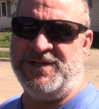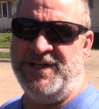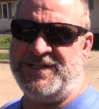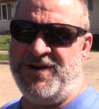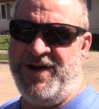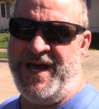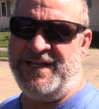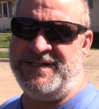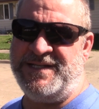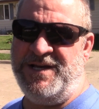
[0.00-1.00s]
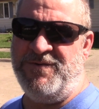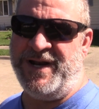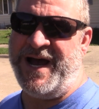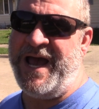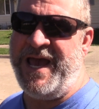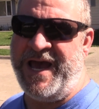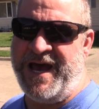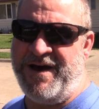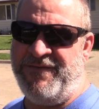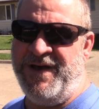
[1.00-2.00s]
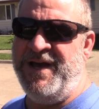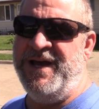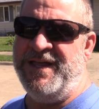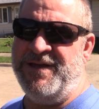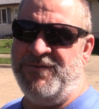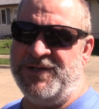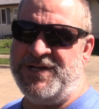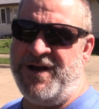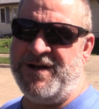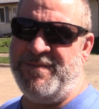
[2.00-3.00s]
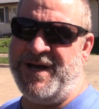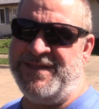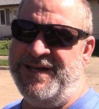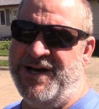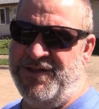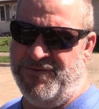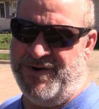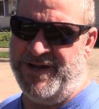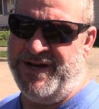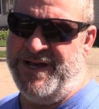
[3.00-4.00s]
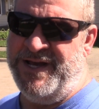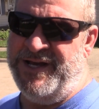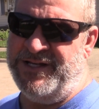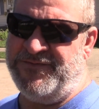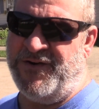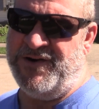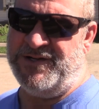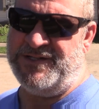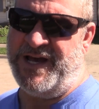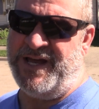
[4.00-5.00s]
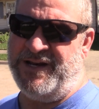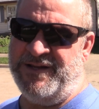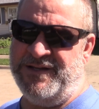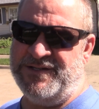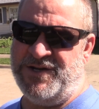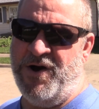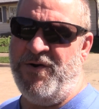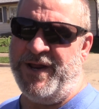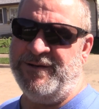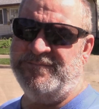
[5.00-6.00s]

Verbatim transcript: So let's go ahead and see what I have, and then we'll talk about the other one as far as that is going.